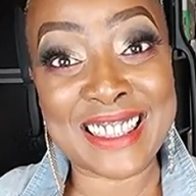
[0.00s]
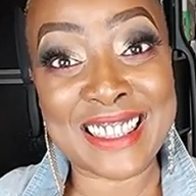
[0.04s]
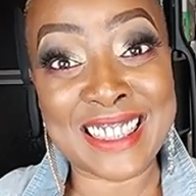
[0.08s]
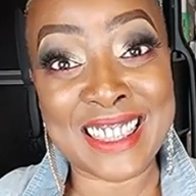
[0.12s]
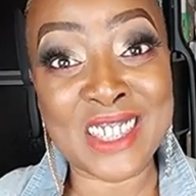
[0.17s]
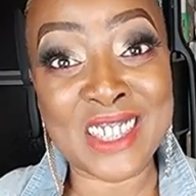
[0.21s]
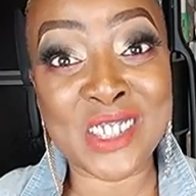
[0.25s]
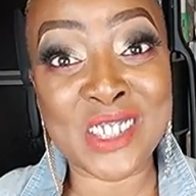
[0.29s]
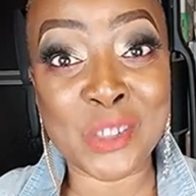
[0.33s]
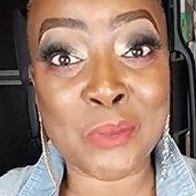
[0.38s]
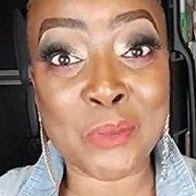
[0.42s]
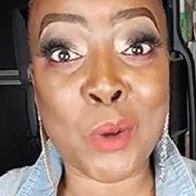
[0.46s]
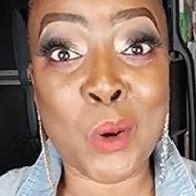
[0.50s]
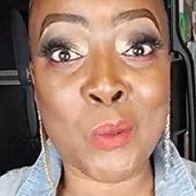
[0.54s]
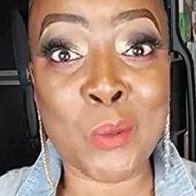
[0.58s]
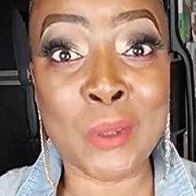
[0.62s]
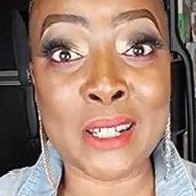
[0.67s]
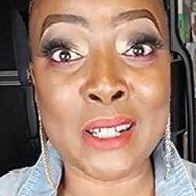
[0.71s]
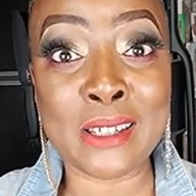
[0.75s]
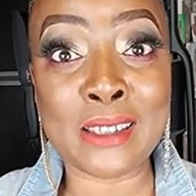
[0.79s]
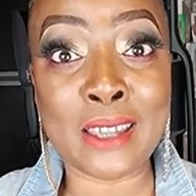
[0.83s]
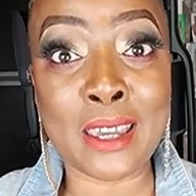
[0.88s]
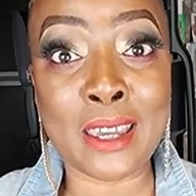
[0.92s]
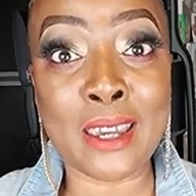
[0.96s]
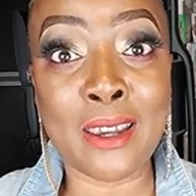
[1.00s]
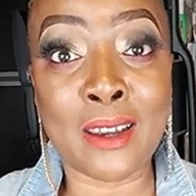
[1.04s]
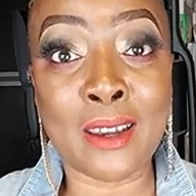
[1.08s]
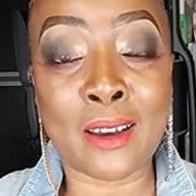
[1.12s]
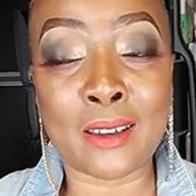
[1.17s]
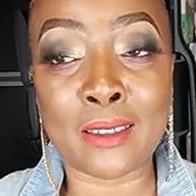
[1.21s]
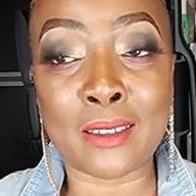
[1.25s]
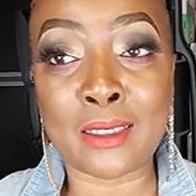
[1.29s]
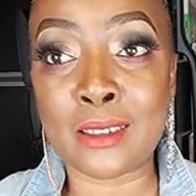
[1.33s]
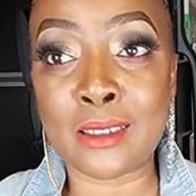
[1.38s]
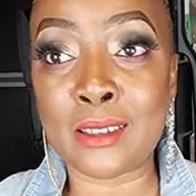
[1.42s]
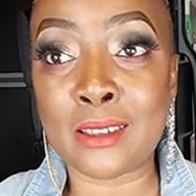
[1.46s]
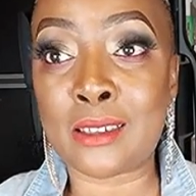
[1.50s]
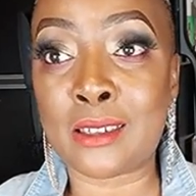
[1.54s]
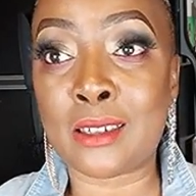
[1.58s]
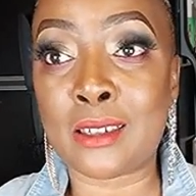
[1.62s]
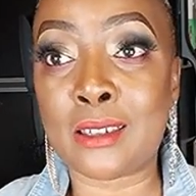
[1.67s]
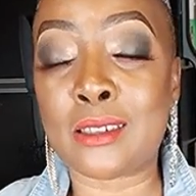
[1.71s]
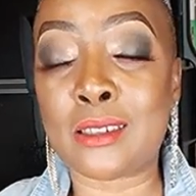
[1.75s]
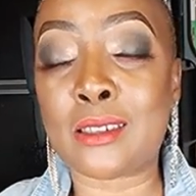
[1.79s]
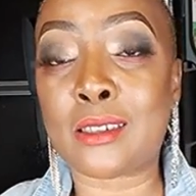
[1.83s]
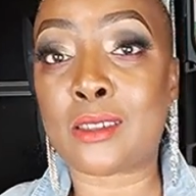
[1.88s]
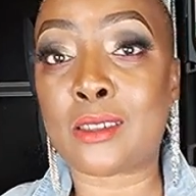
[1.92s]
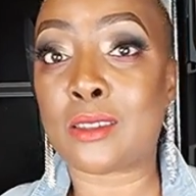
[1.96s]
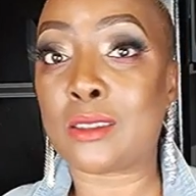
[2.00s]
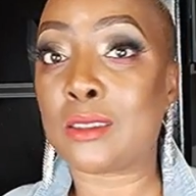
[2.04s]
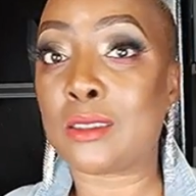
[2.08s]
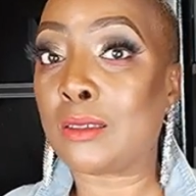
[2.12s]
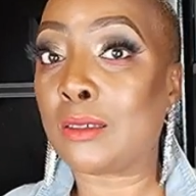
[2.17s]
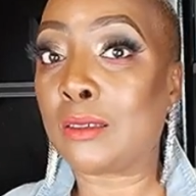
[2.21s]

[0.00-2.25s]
this moment is here. This is,